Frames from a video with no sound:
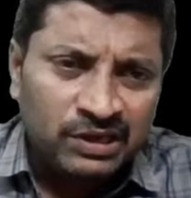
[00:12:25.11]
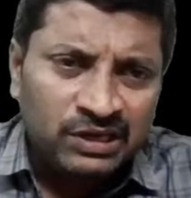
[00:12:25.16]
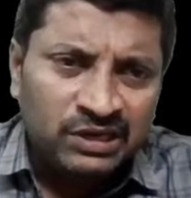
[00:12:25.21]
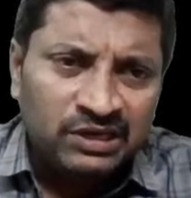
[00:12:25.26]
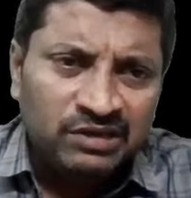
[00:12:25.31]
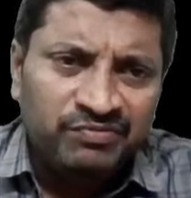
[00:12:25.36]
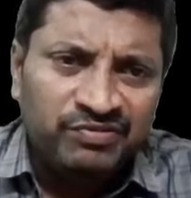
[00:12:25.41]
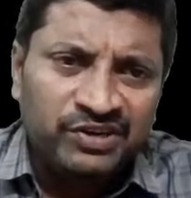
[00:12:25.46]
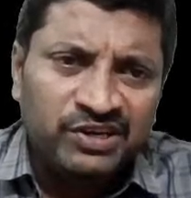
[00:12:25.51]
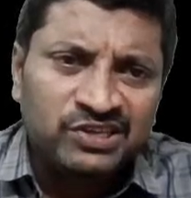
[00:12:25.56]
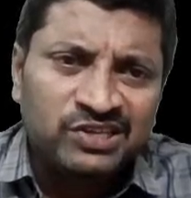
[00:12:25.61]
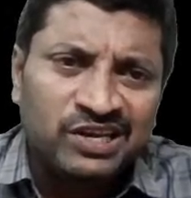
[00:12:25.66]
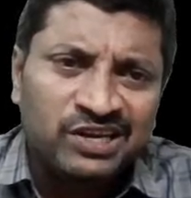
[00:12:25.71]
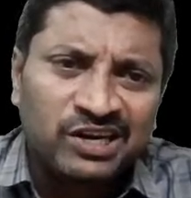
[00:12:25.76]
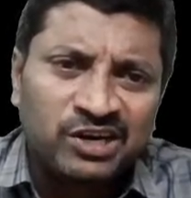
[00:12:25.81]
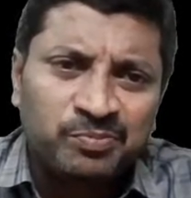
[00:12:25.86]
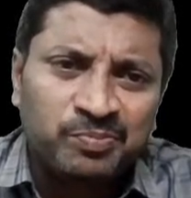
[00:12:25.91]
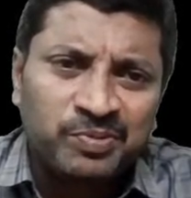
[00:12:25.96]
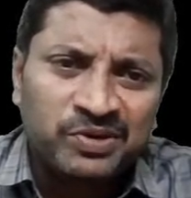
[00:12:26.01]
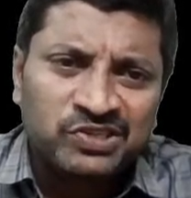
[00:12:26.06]
If it is
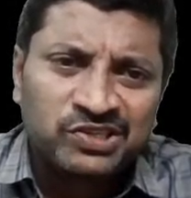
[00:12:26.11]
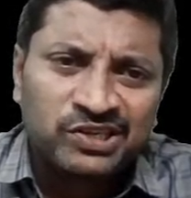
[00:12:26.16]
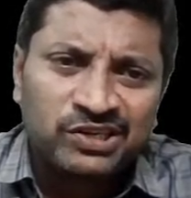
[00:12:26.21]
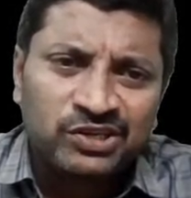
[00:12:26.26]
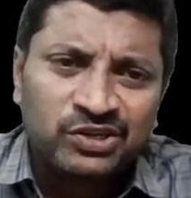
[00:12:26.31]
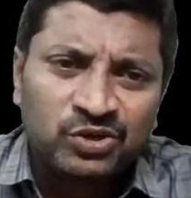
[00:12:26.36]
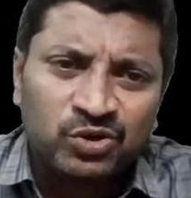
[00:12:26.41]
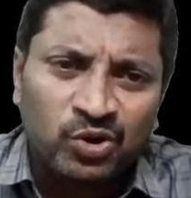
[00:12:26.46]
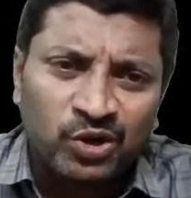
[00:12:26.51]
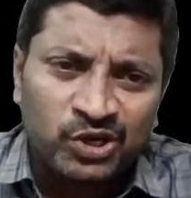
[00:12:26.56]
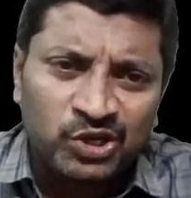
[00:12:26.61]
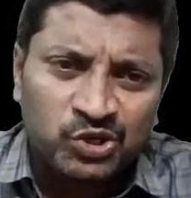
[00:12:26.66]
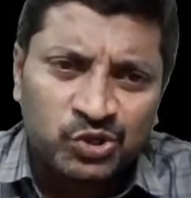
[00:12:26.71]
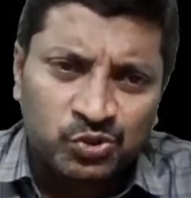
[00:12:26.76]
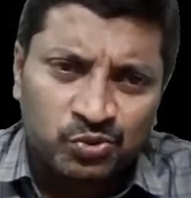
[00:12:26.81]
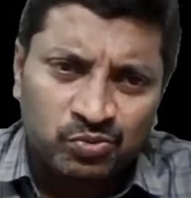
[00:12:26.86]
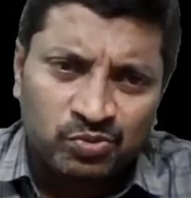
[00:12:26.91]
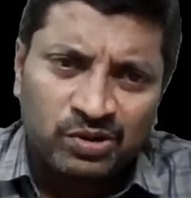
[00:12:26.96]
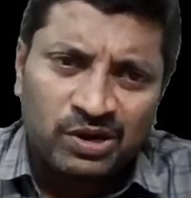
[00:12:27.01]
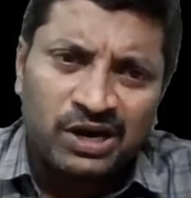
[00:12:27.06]
100%, no
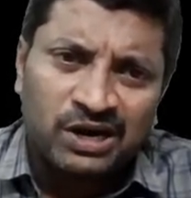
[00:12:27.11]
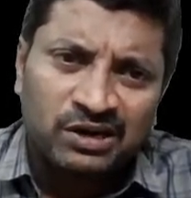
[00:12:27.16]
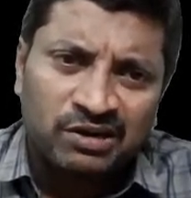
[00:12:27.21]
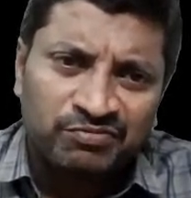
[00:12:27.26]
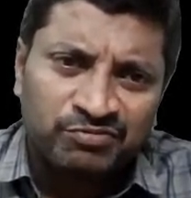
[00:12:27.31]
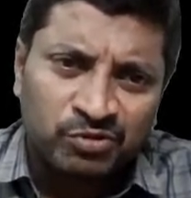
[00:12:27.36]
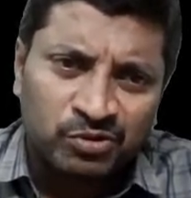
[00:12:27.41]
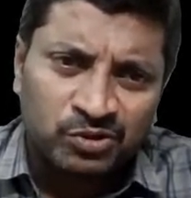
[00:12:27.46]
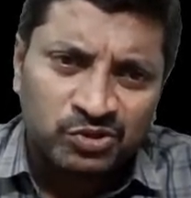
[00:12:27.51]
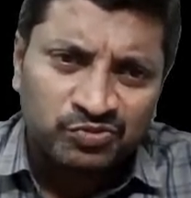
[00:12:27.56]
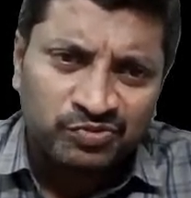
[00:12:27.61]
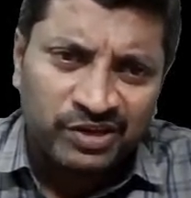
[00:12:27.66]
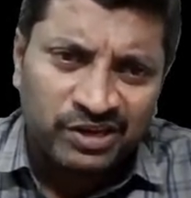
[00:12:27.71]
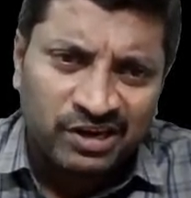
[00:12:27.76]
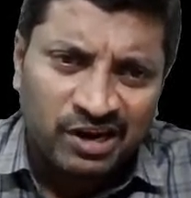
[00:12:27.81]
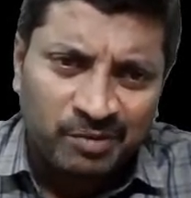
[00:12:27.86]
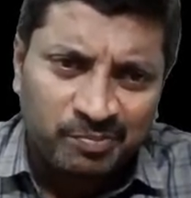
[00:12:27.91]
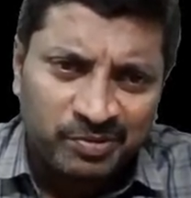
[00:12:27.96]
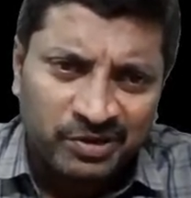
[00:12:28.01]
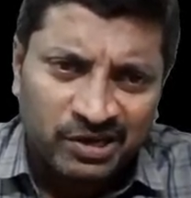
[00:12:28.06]
issue. And of course, we are
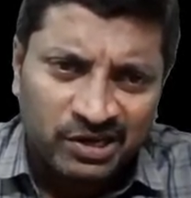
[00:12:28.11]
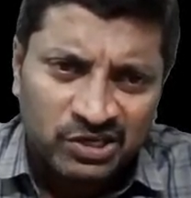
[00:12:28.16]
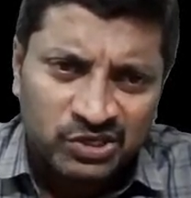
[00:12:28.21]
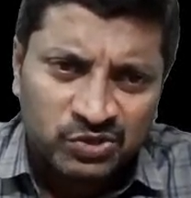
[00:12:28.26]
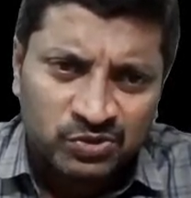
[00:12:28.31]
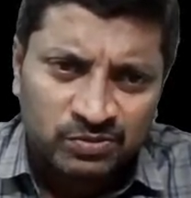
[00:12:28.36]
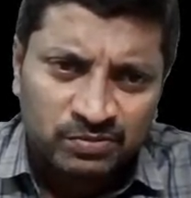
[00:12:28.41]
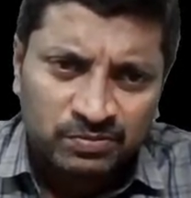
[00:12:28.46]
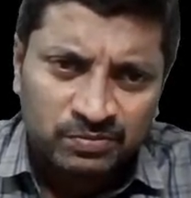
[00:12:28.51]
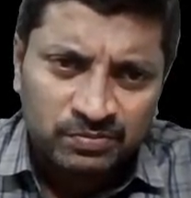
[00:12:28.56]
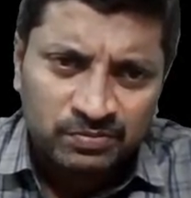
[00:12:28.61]
happy also.